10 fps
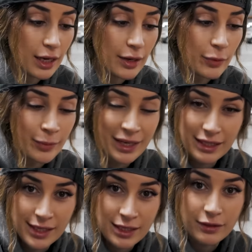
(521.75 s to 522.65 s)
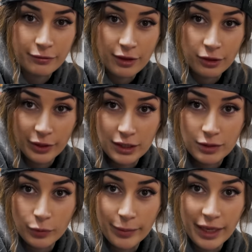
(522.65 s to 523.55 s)
It would make sense if the
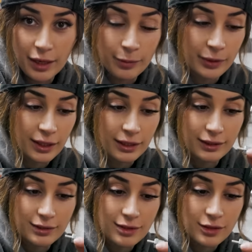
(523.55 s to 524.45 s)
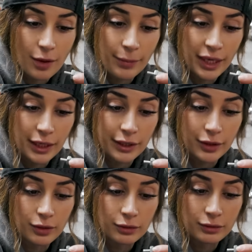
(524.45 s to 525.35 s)
threads were bad, but like, it's not bad at
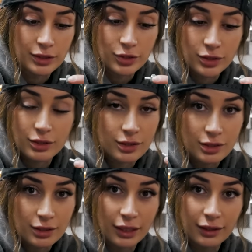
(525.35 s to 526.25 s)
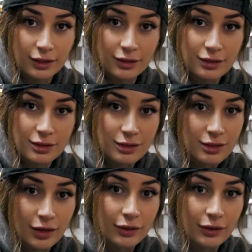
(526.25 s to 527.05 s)
all. It's just like, it's stuck.